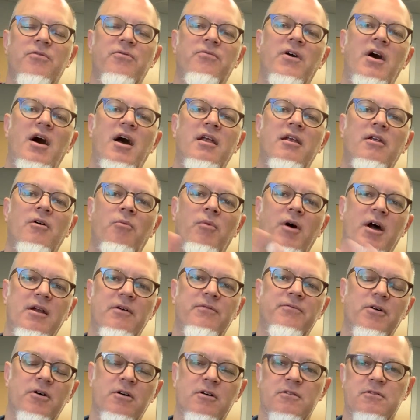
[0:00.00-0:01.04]
find a way to
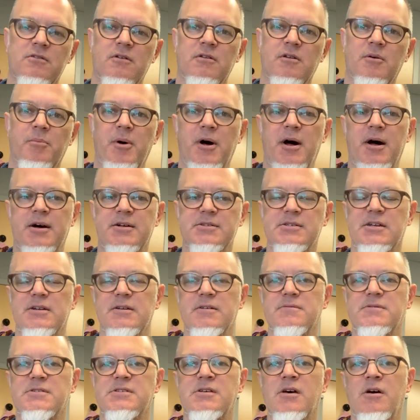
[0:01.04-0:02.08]
focus on the
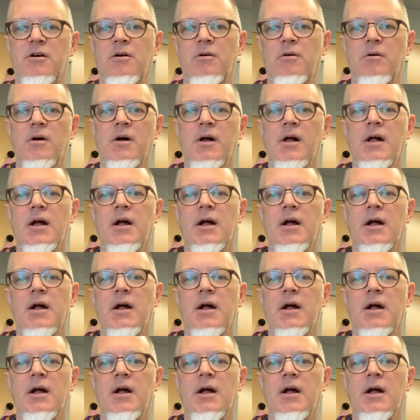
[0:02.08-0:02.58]
positives. So